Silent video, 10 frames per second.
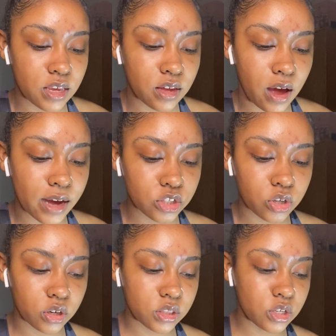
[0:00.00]
I
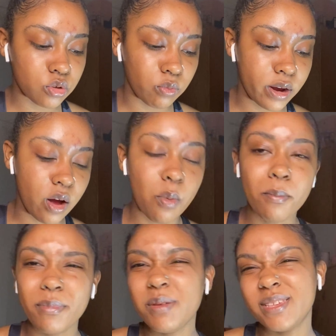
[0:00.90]
started this around
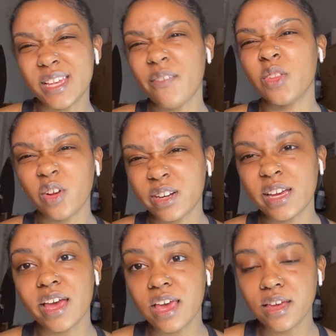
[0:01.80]
maybe
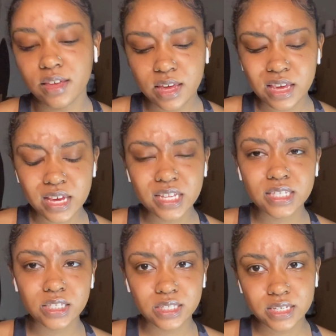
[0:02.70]
7:38.
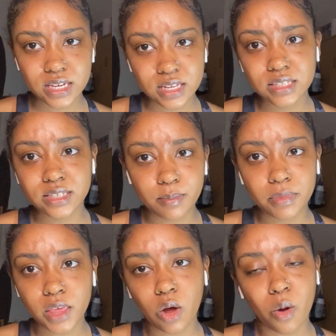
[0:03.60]
It's 10
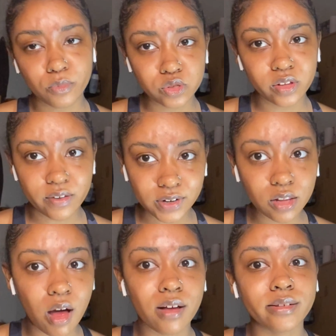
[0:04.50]
something, almost 11
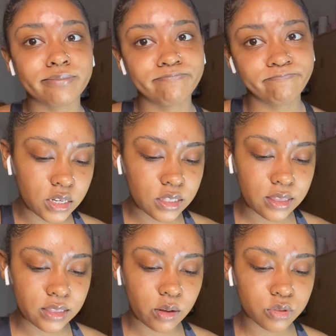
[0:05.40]
o'clock. I didn't
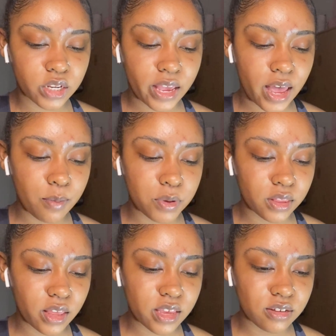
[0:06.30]
think that was gonna happen.
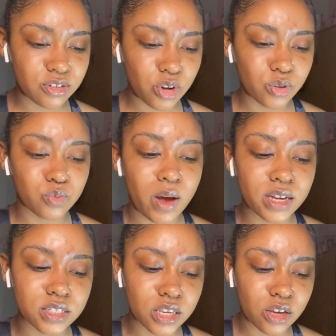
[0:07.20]
Like, you know, it's
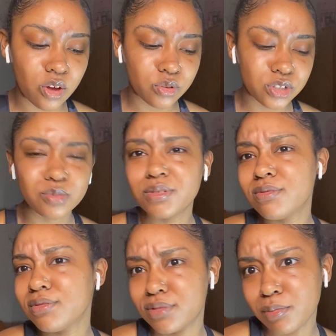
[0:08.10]
waxing. Oh, it should be
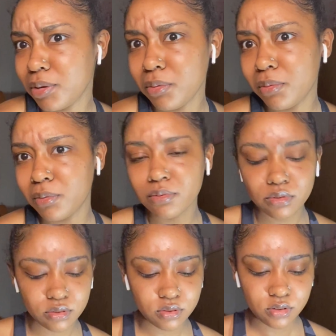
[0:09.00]
real smooth.
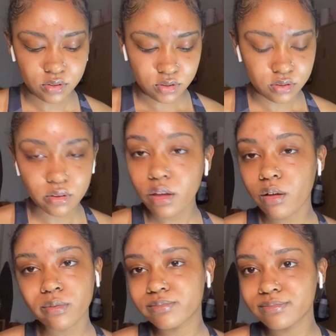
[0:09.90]
No.
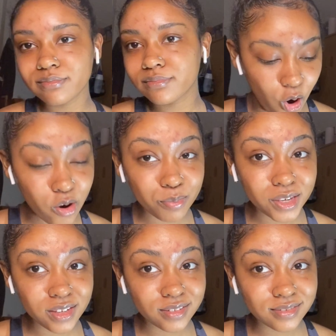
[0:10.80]

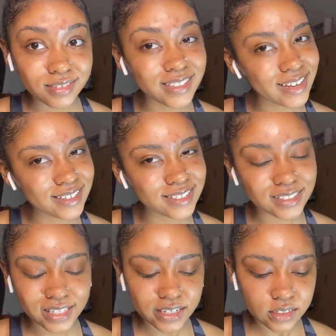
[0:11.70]
Armpit, yes.
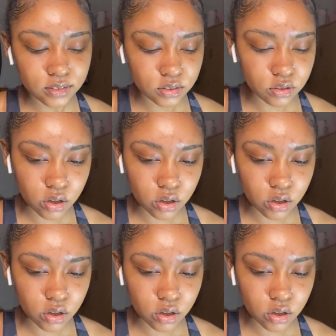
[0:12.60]
Legs, no.